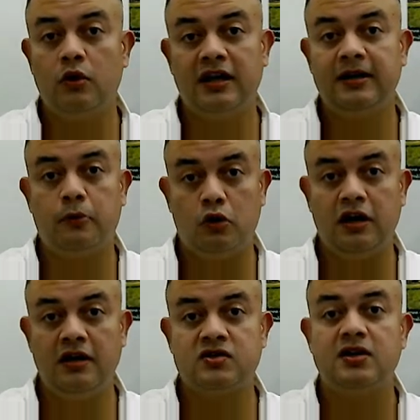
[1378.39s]
look at the
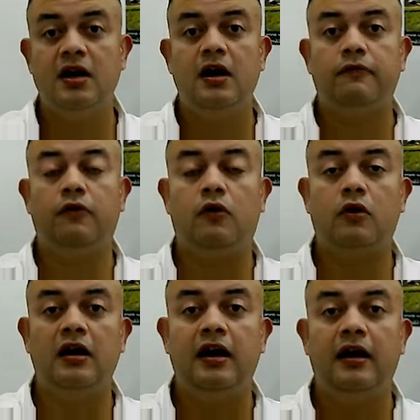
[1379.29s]
proteins
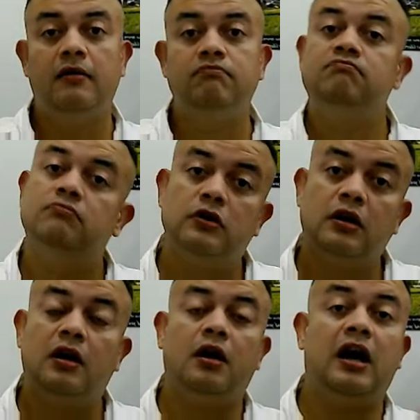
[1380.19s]
for a